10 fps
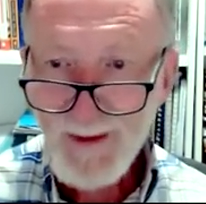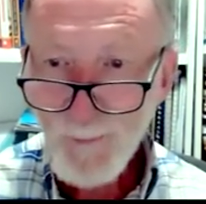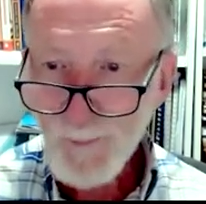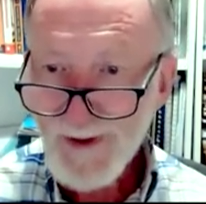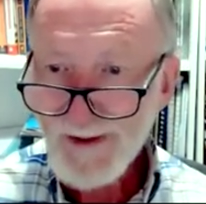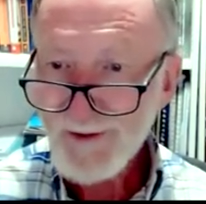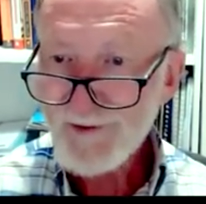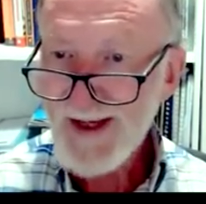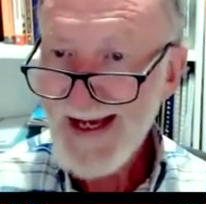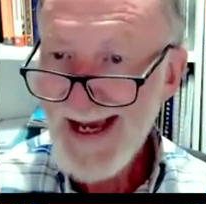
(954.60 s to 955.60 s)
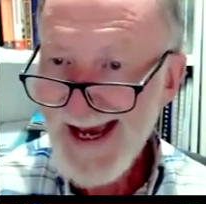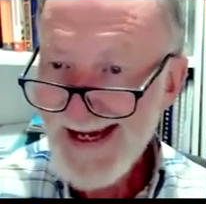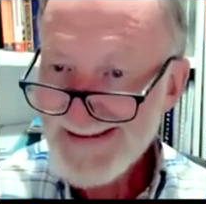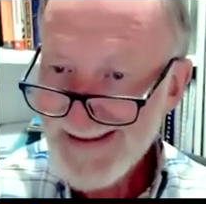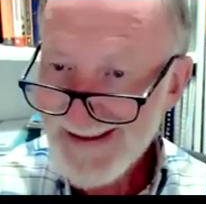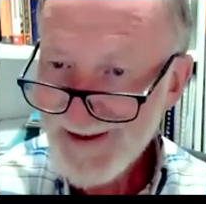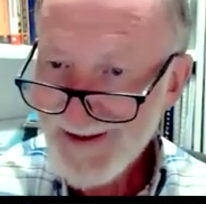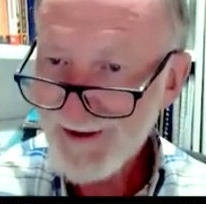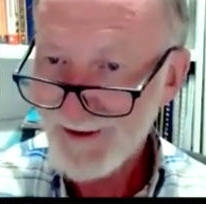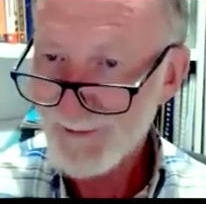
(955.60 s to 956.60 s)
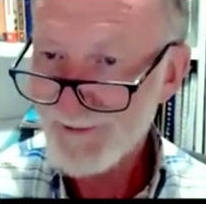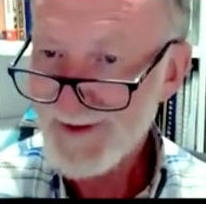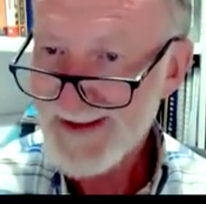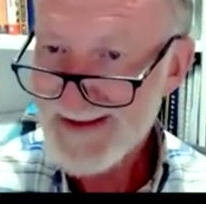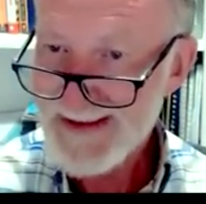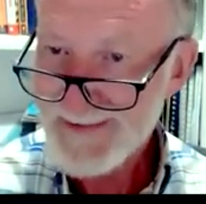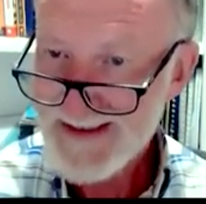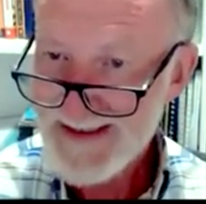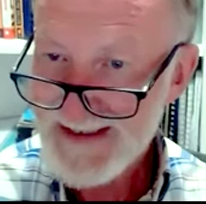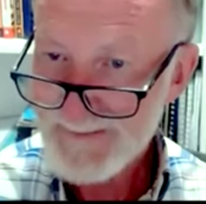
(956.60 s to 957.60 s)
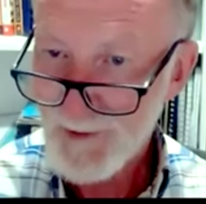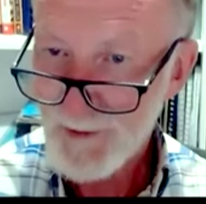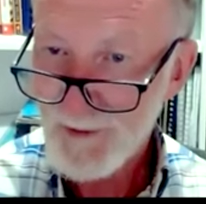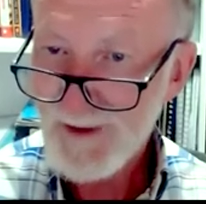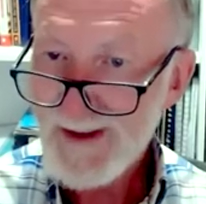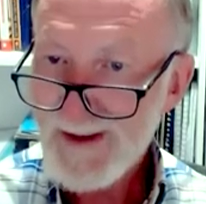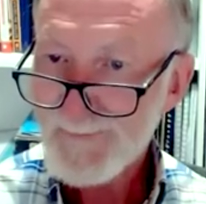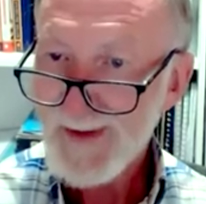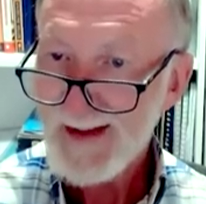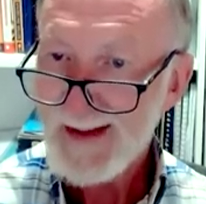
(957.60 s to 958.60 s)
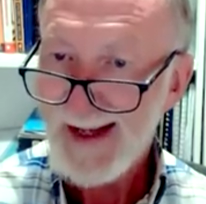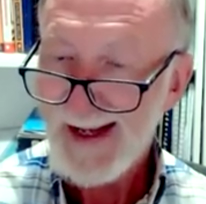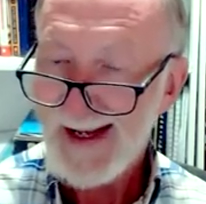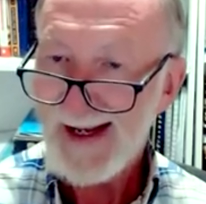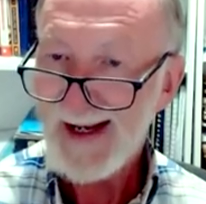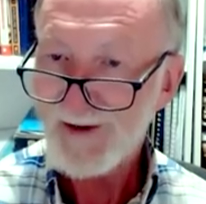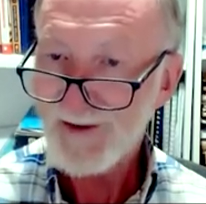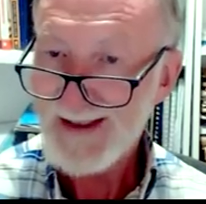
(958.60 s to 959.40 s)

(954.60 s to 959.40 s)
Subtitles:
Whereas the arterial ulcer tends to be smaller and